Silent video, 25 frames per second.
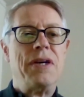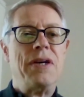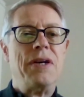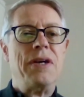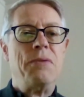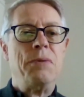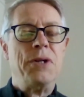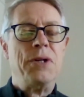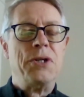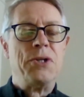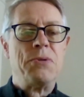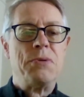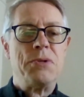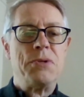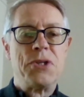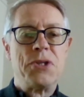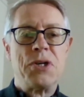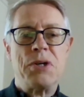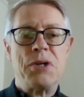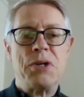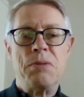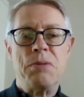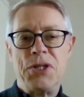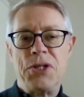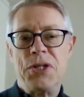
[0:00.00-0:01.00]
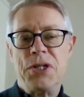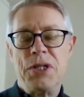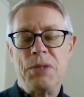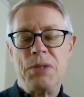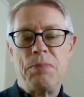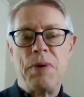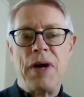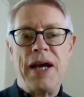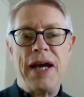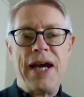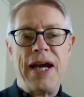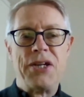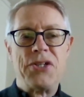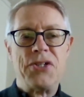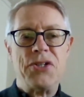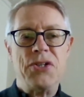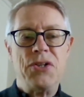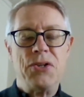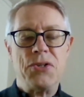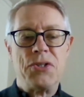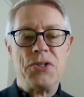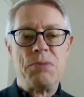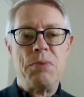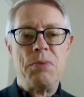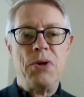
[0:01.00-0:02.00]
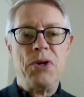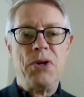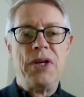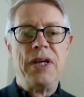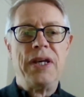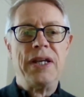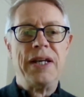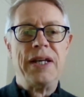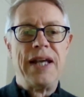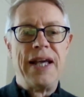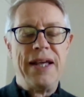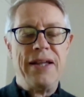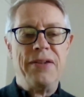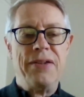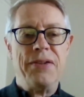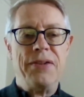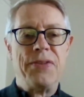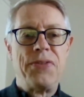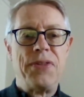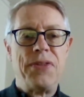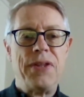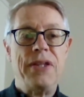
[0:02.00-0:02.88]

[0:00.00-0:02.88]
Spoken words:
which was commissioned by Action on Smoking and Health